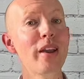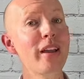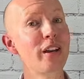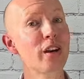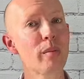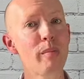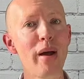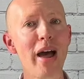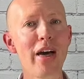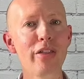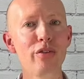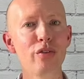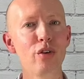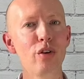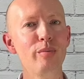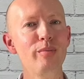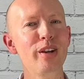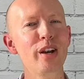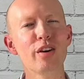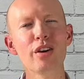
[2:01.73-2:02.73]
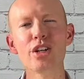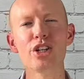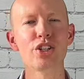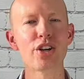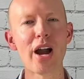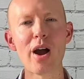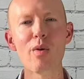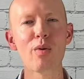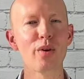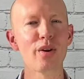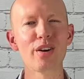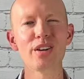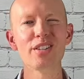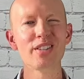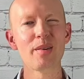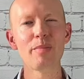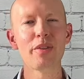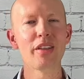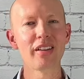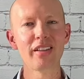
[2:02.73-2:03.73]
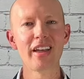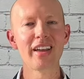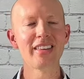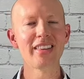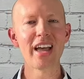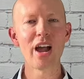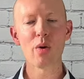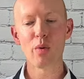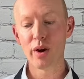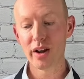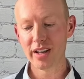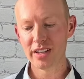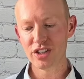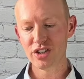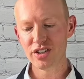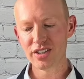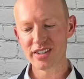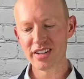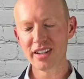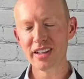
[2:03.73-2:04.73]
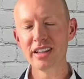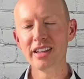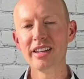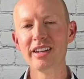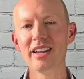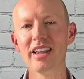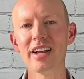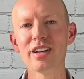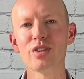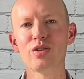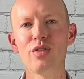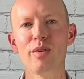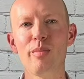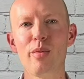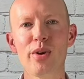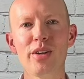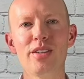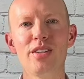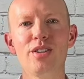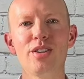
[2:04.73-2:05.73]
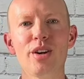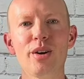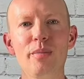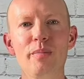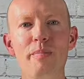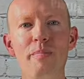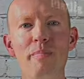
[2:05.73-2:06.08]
in your bathroom, near a shower or something like that, where it gets just a little extra moisture.